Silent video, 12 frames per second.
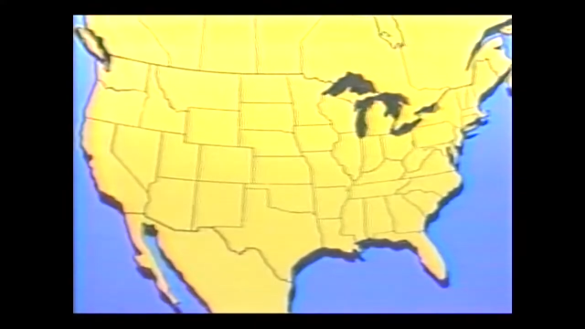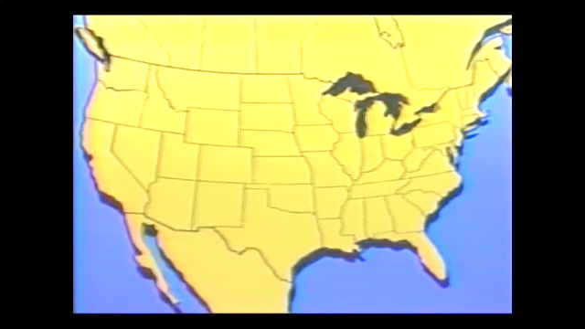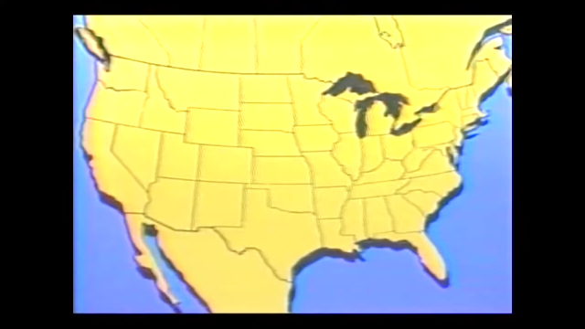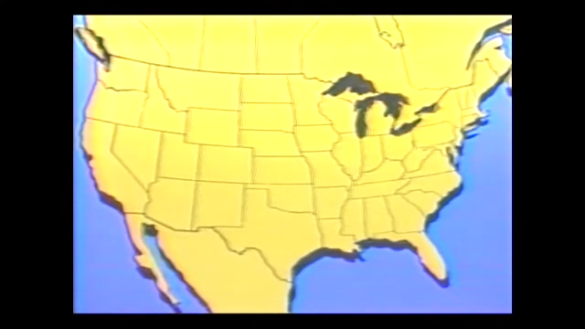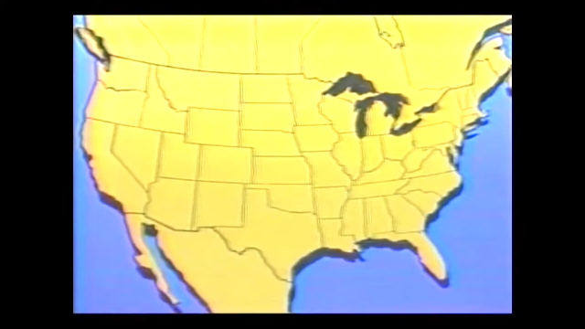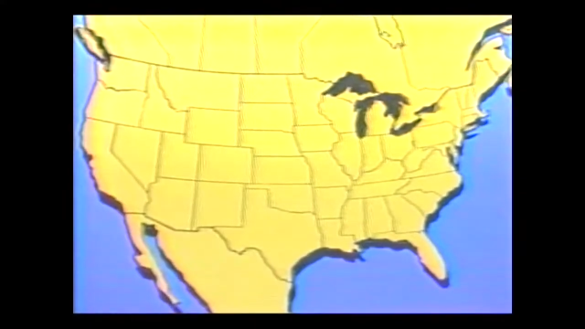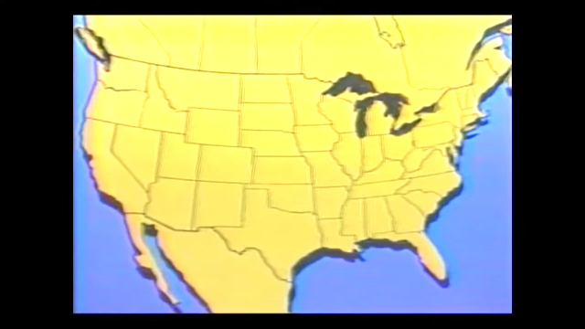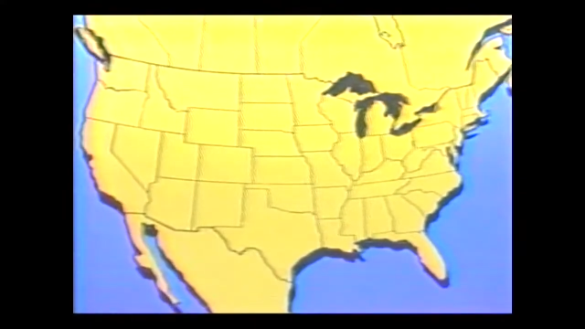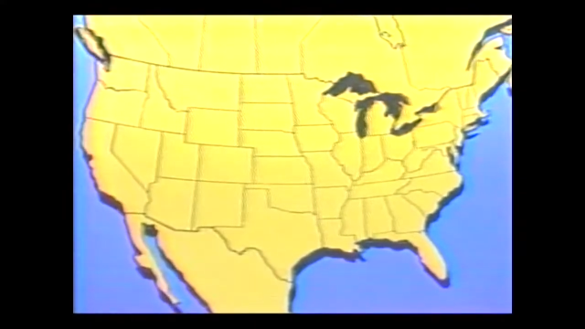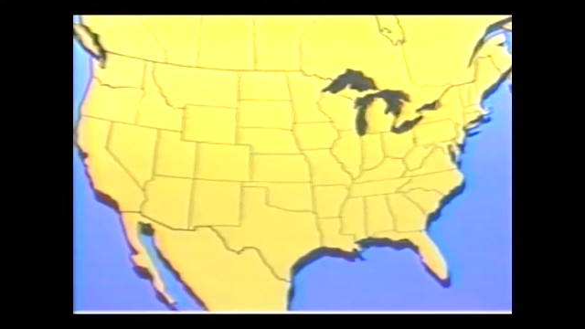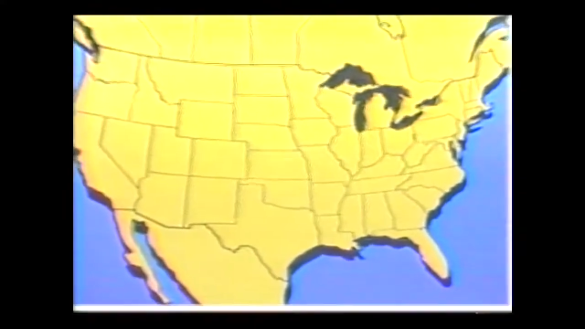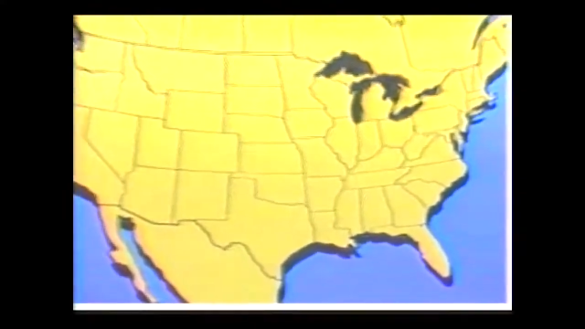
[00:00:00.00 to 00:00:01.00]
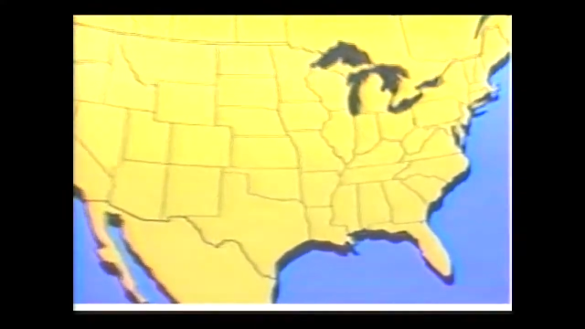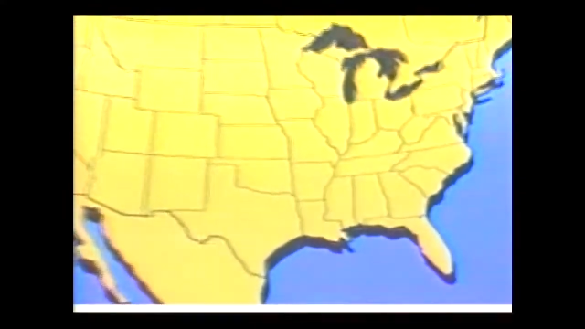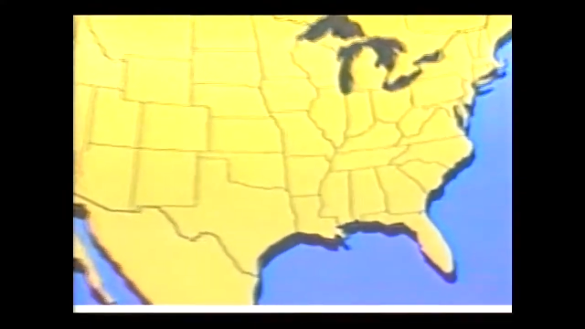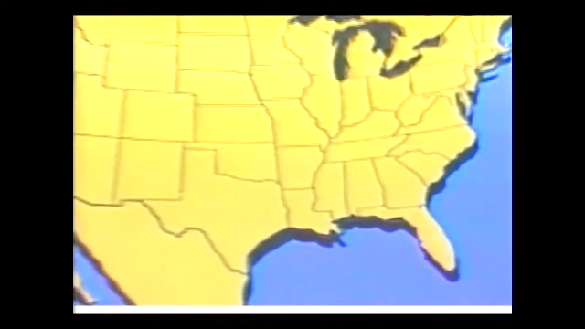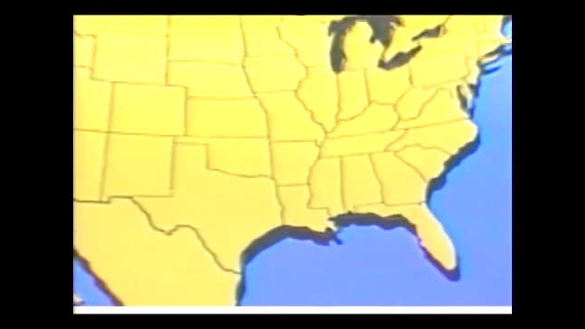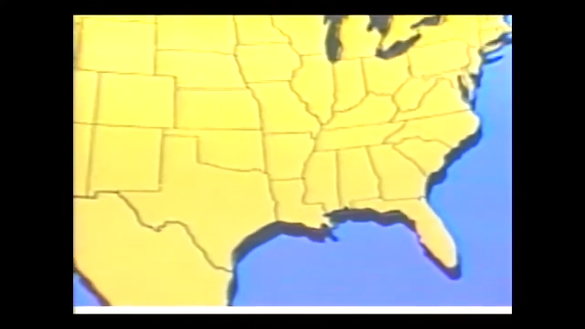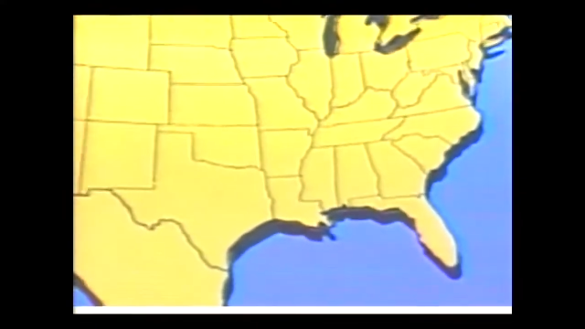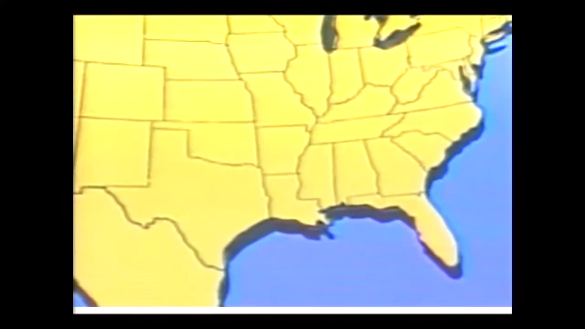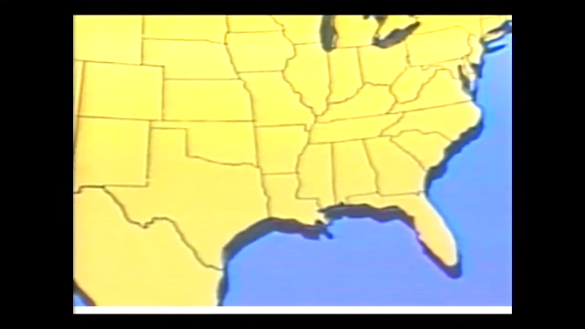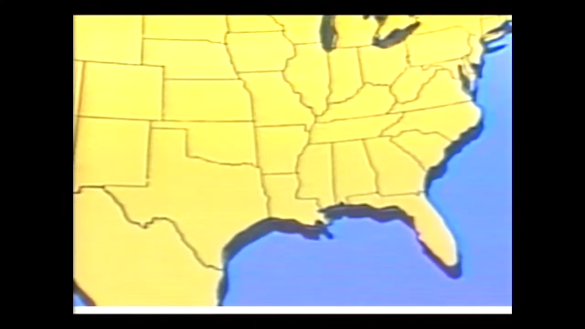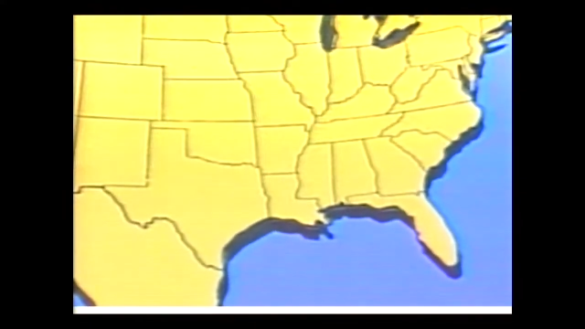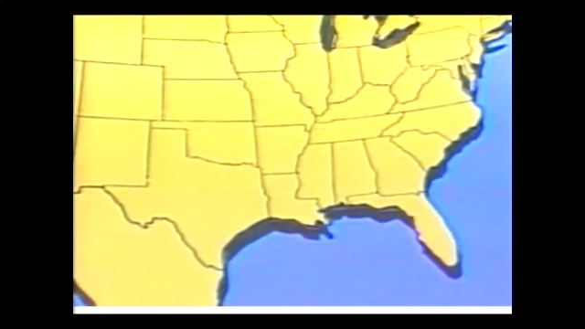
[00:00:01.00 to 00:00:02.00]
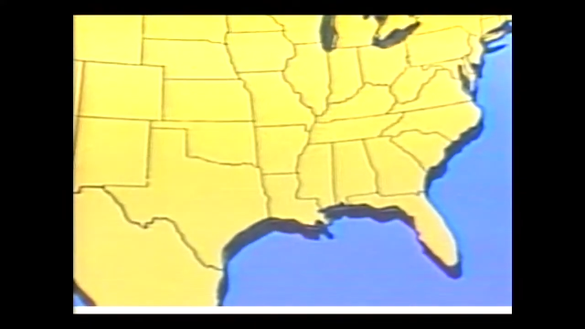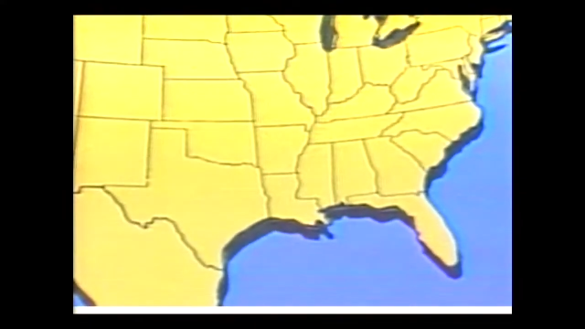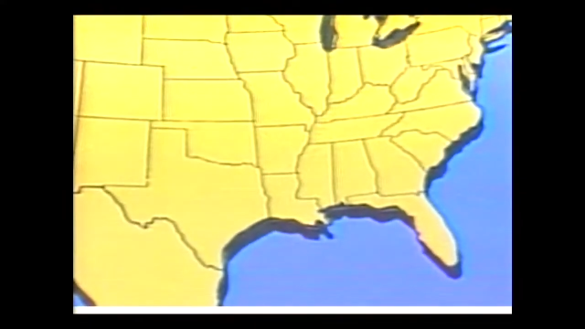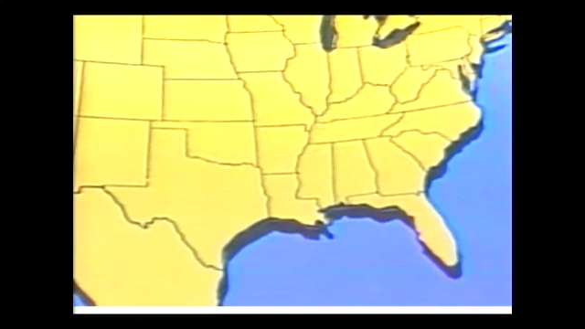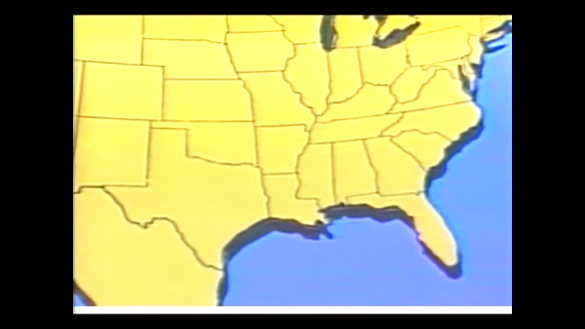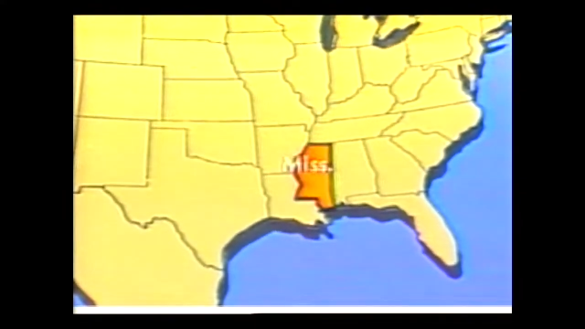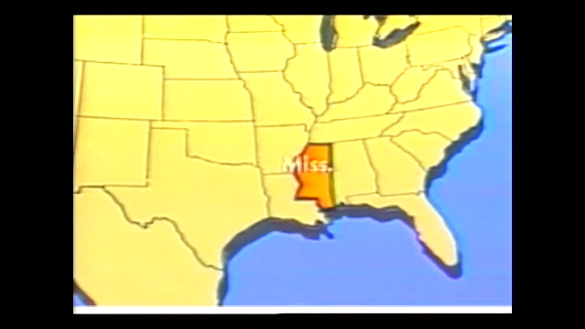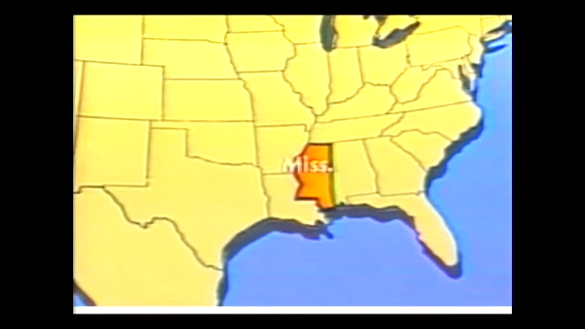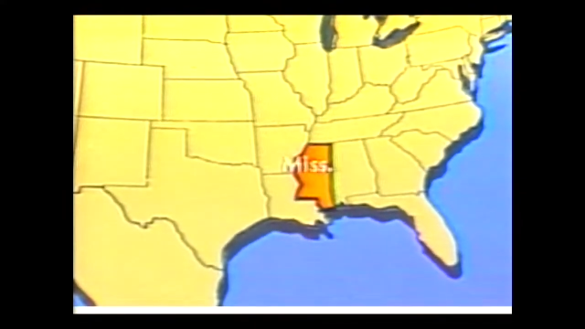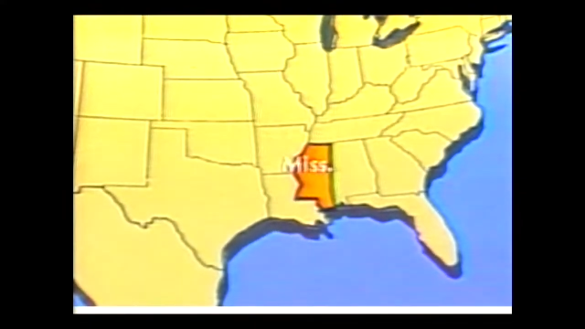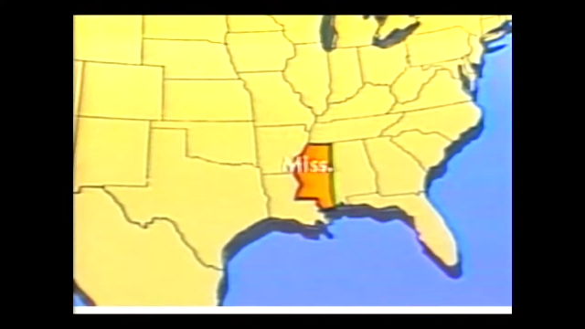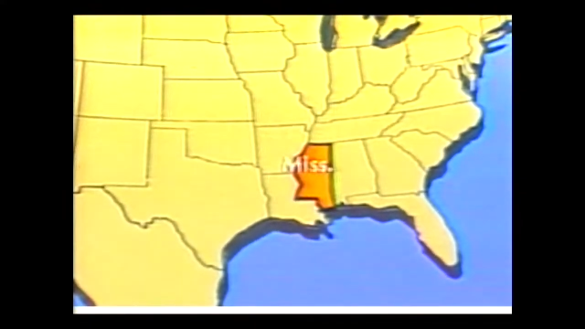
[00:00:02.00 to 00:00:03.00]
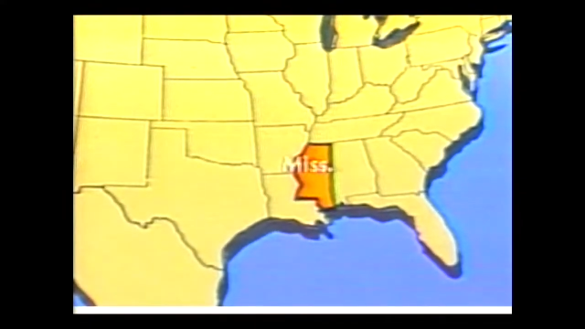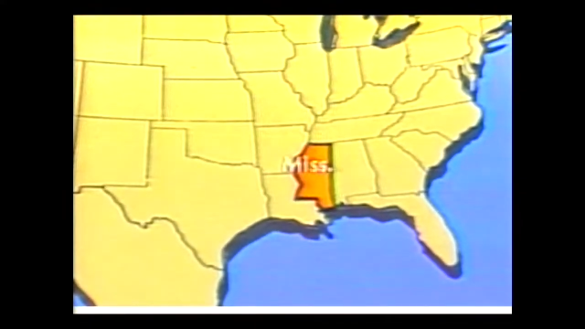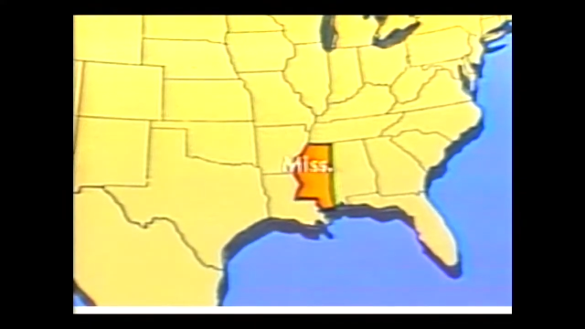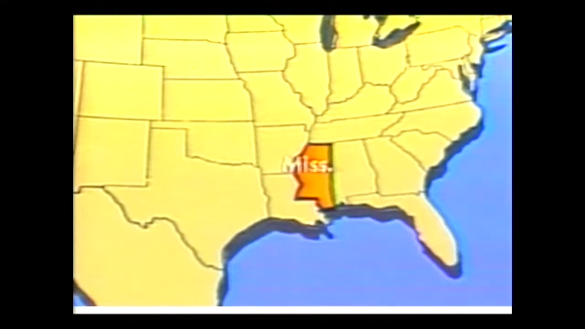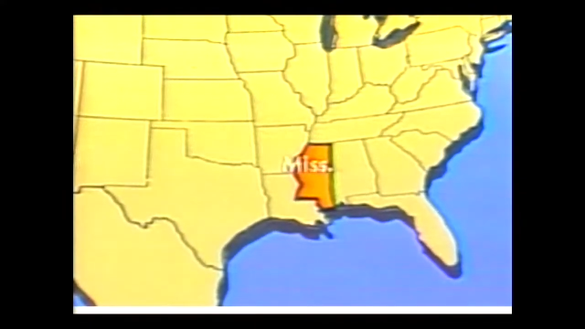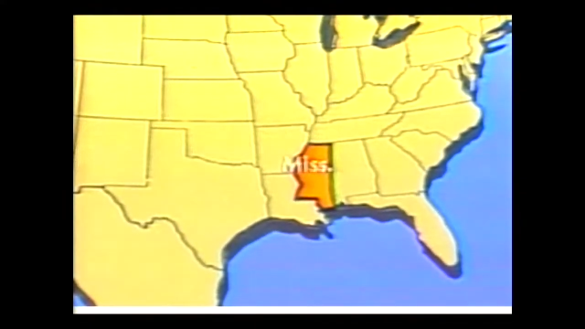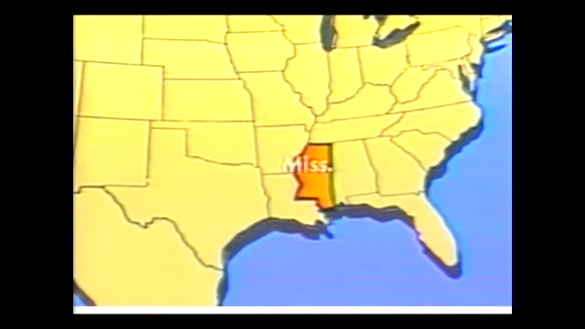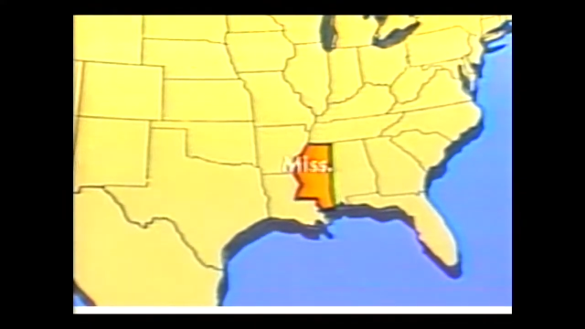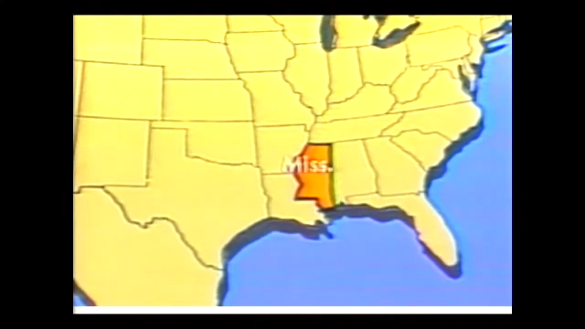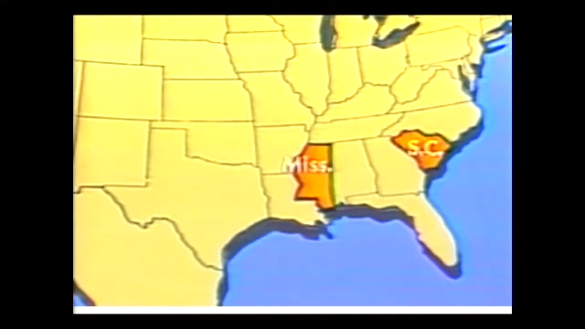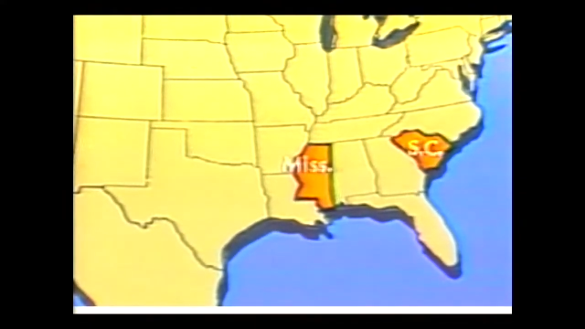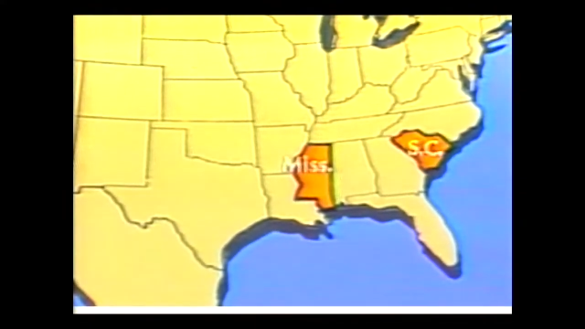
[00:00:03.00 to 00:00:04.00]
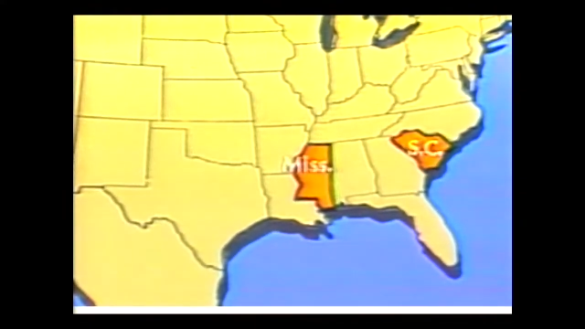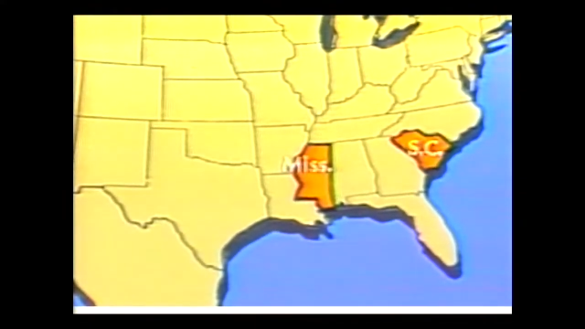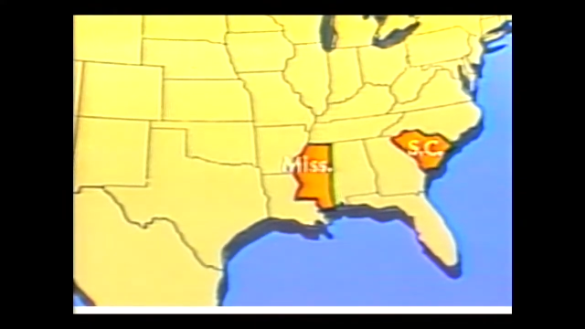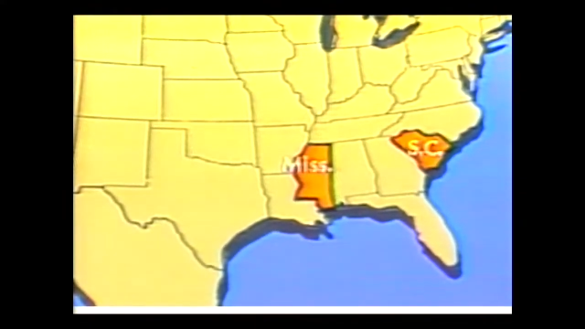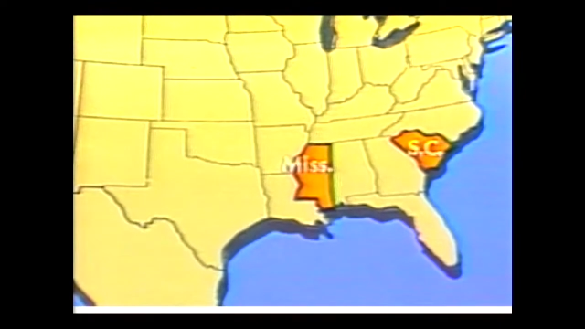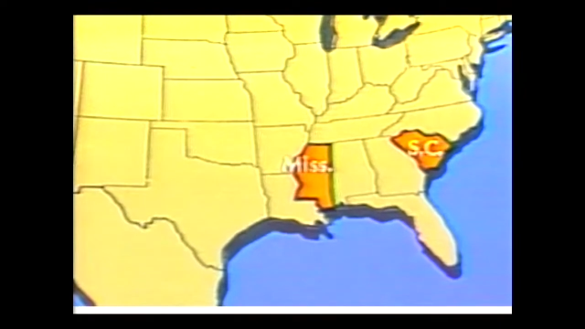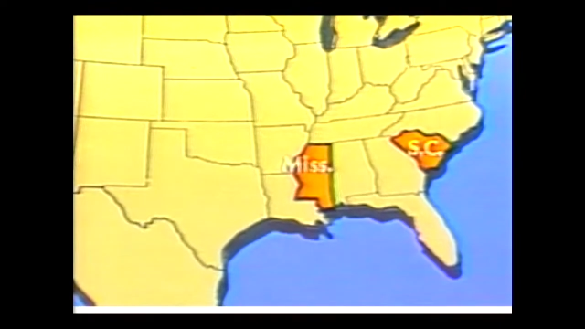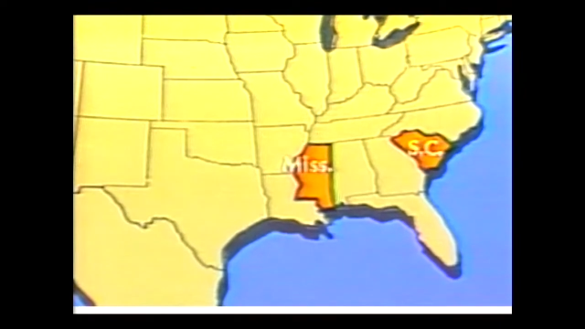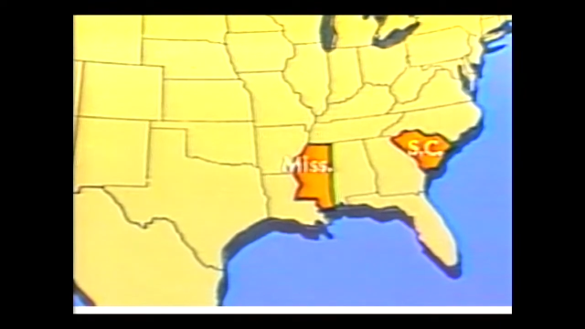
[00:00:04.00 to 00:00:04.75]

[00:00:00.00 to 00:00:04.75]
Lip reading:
(no speaker visible)